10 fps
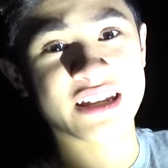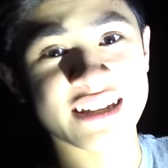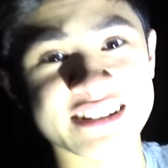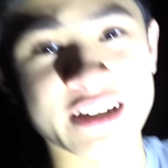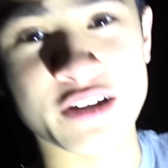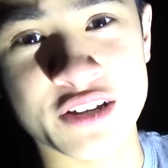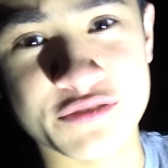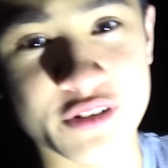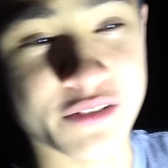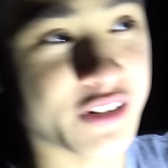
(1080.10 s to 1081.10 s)
can't stay out here
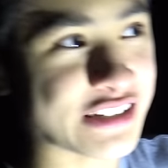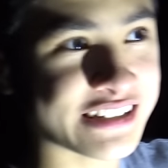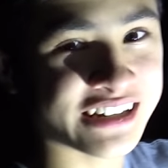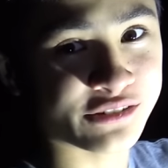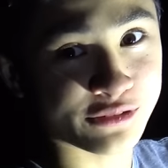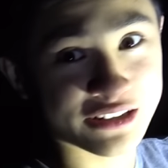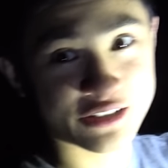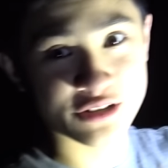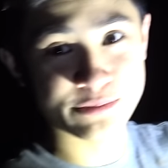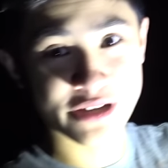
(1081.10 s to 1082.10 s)
forever. It's getting really
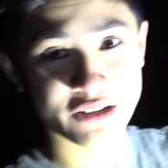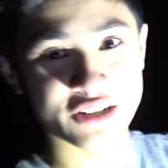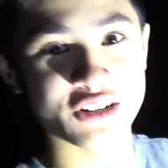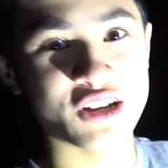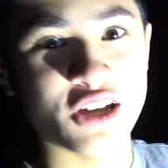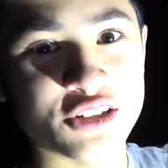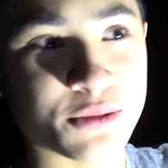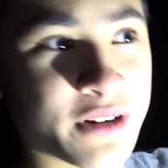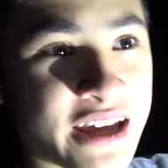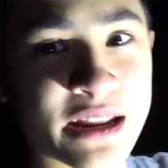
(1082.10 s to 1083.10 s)
creepy out here. So we're
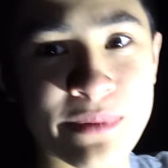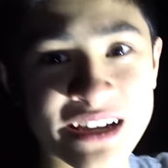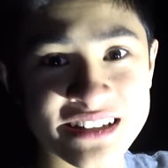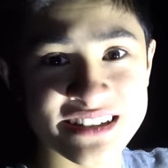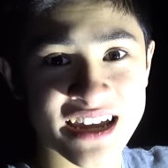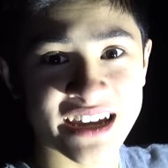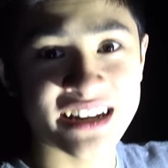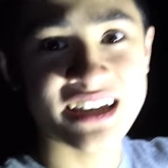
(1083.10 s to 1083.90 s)
gonna head back inside